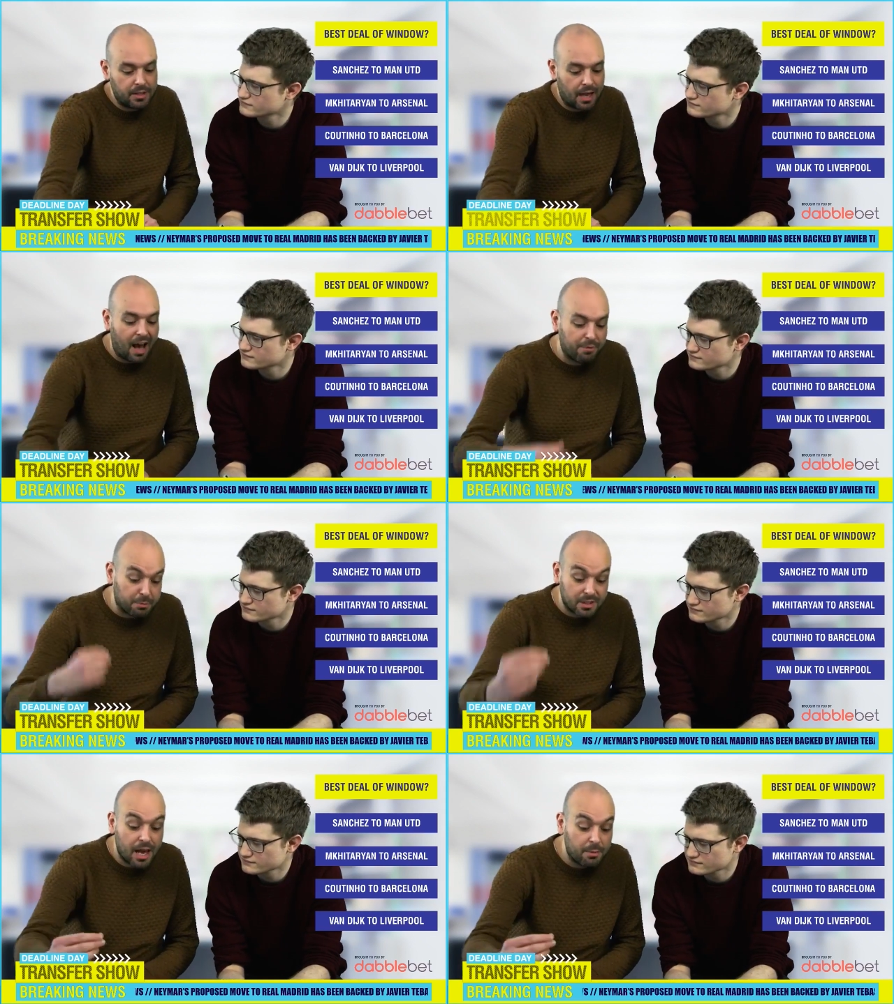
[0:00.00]
Speaker 1: for me to have
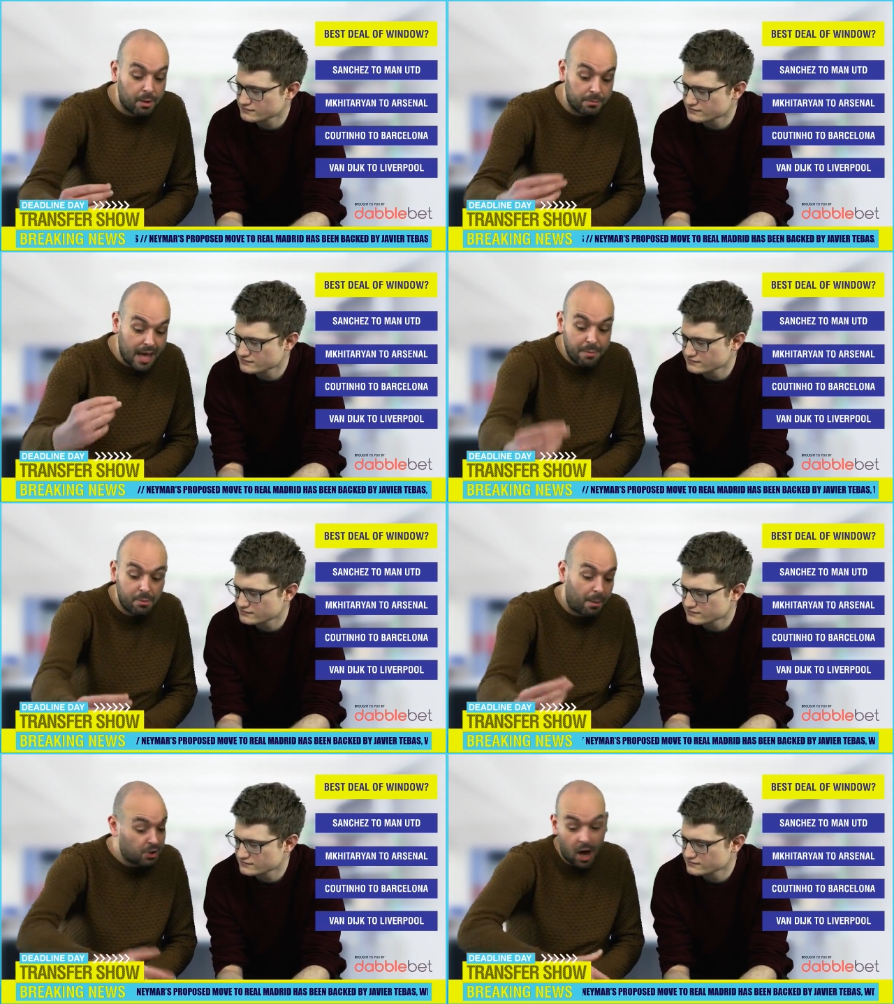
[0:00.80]
him is name, name
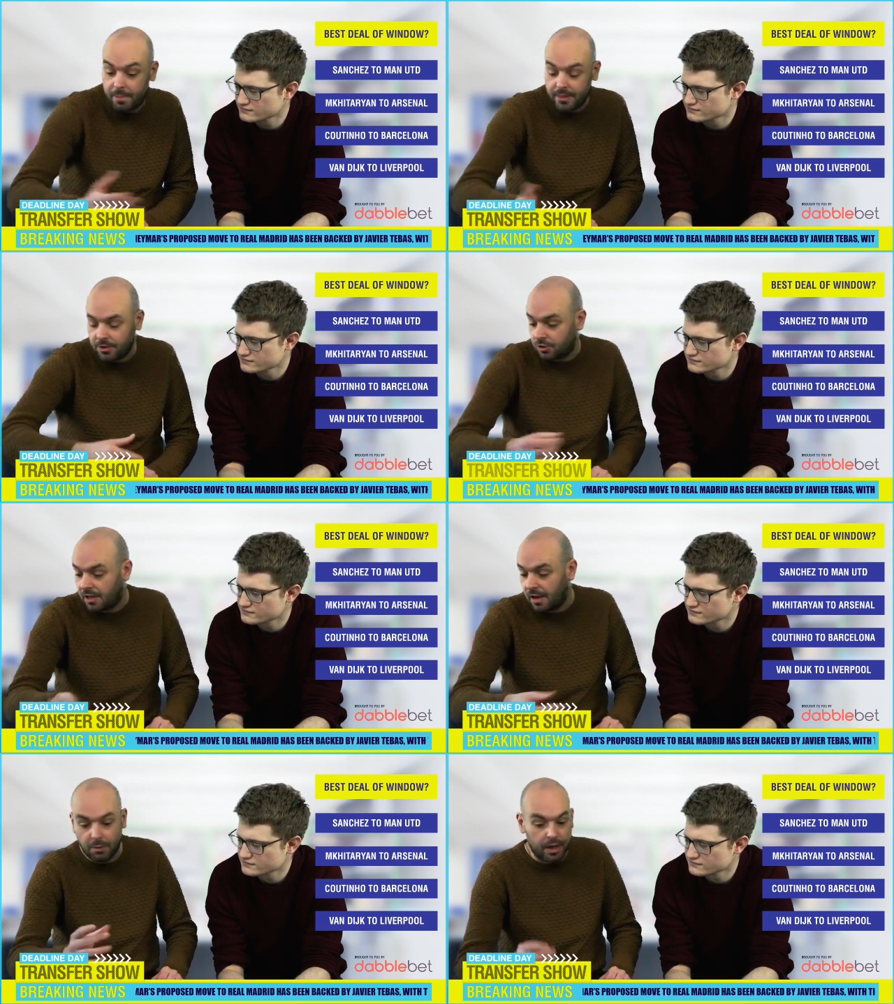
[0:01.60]
him up top and then
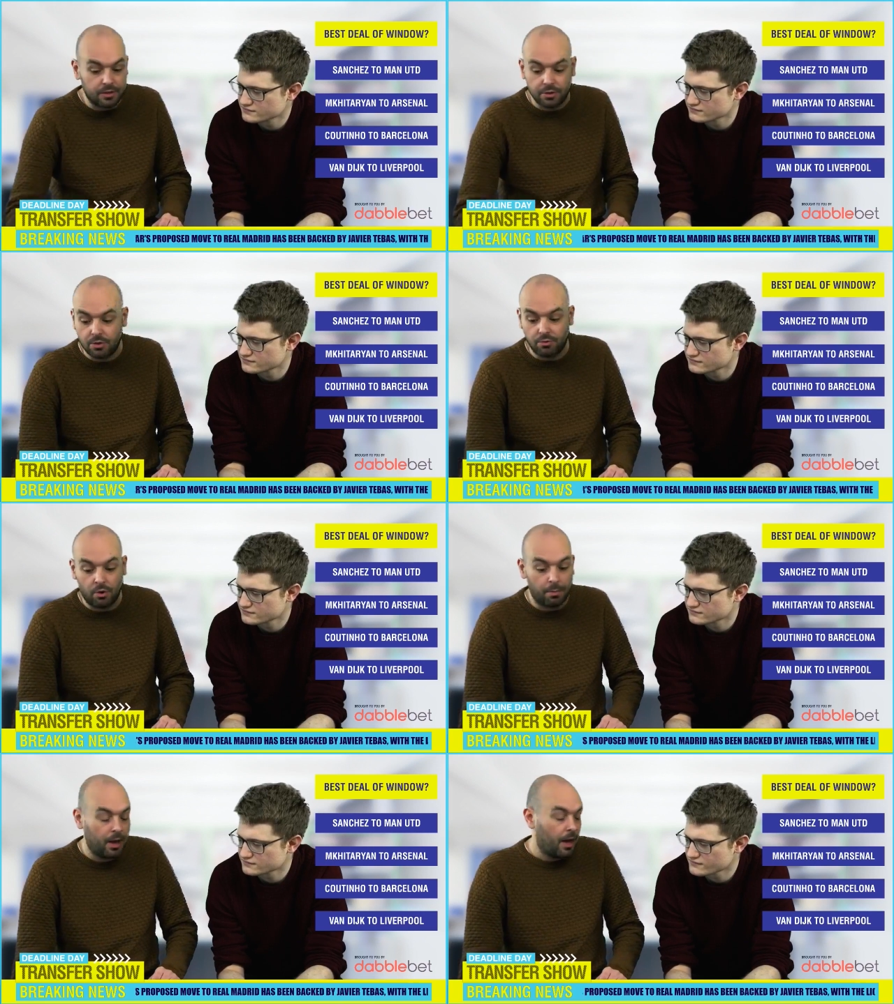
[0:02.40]
just give him license to
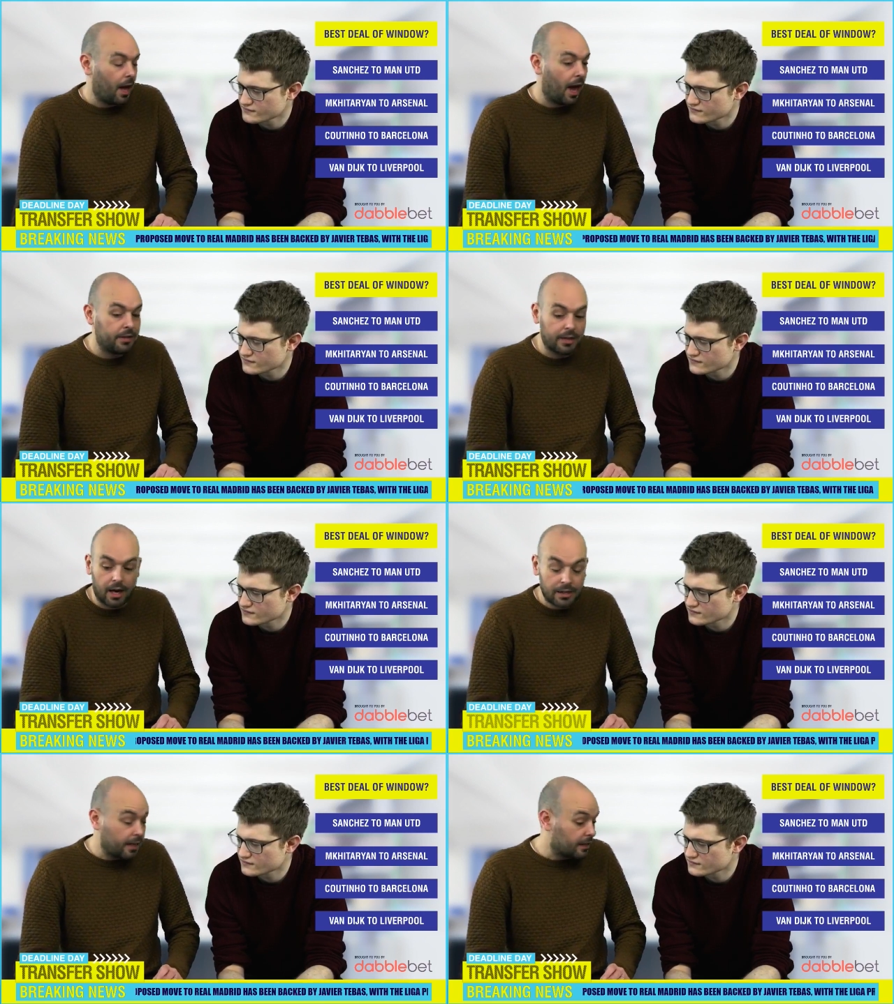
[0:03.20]
roam. And uh,
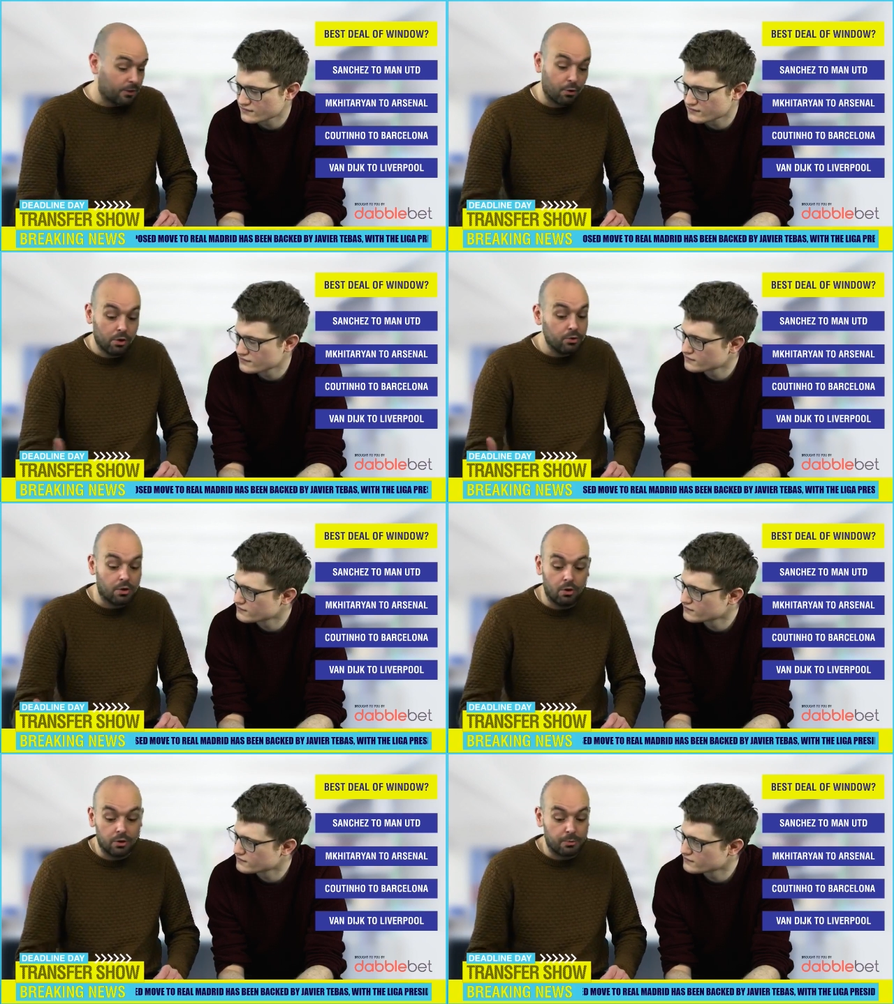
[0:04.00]
I think he'll score loads
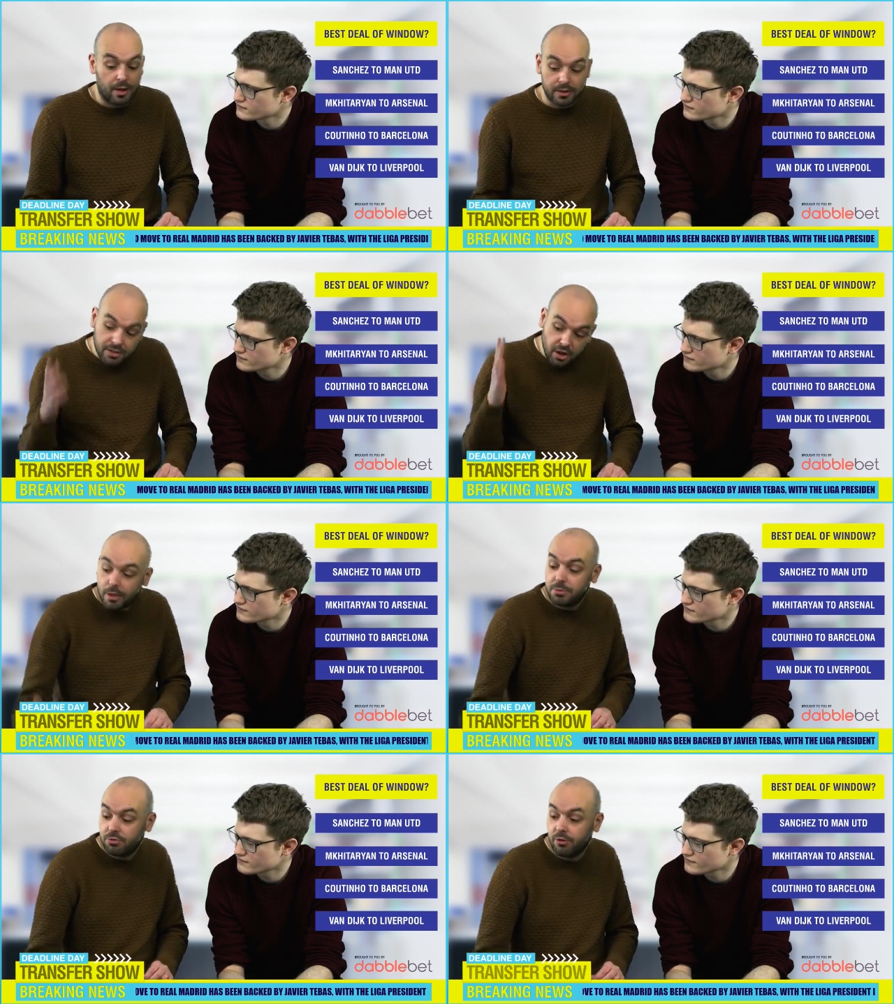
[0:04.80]
of goals because he
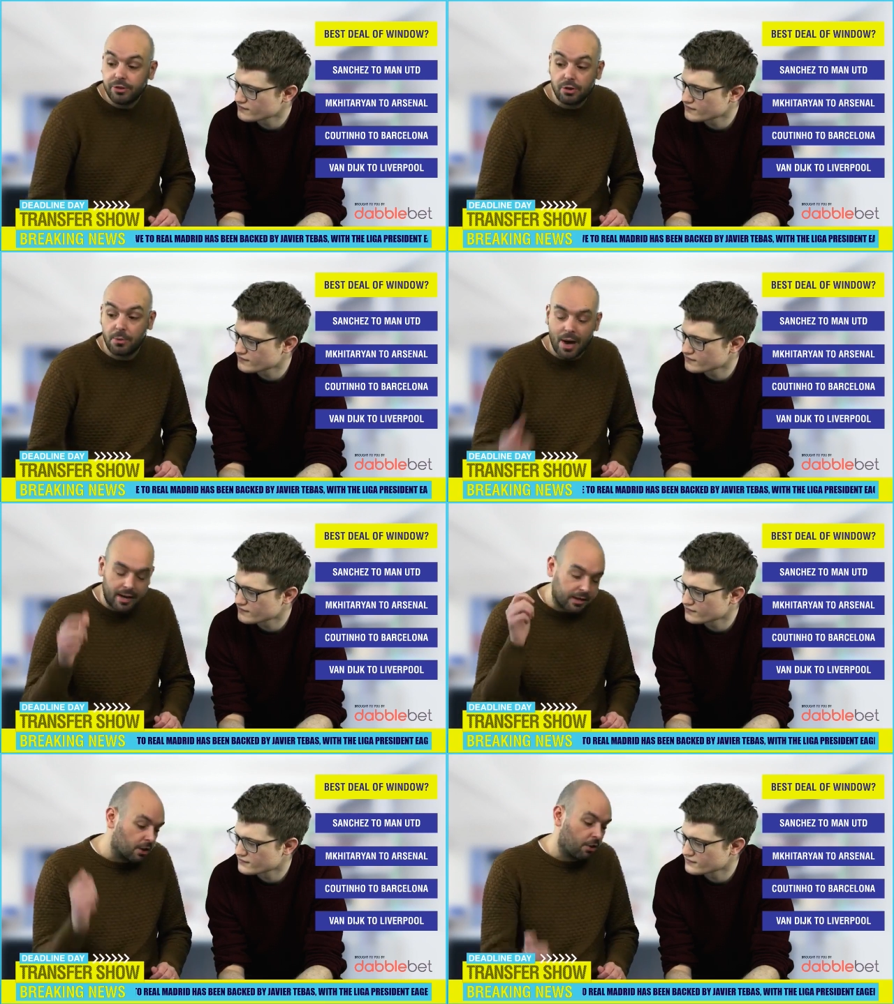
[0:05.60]
times his run so
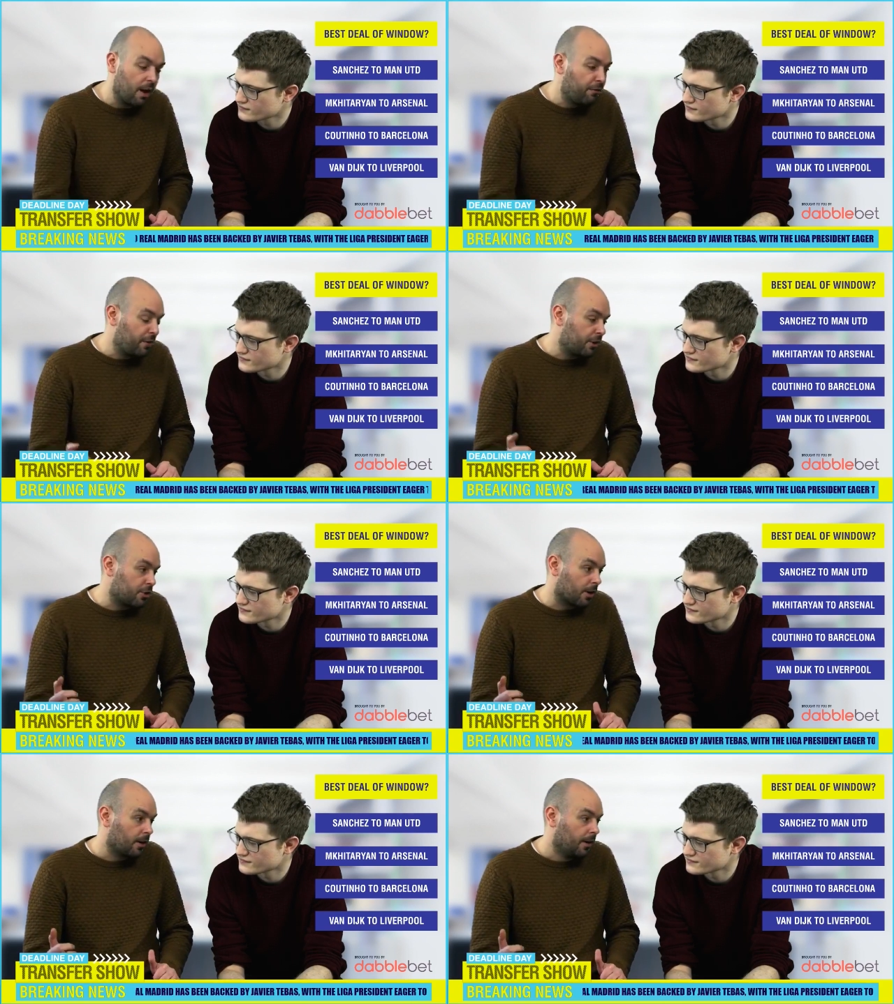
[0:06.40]
well and he's a great
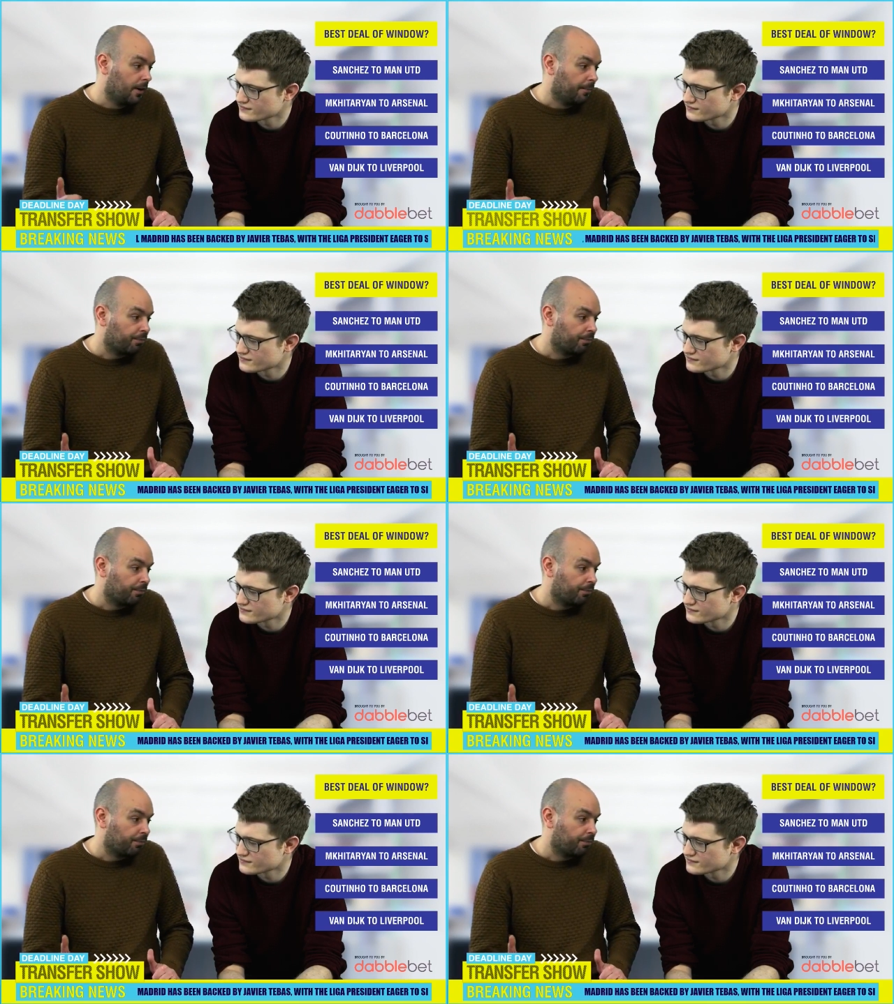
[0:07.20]
finisher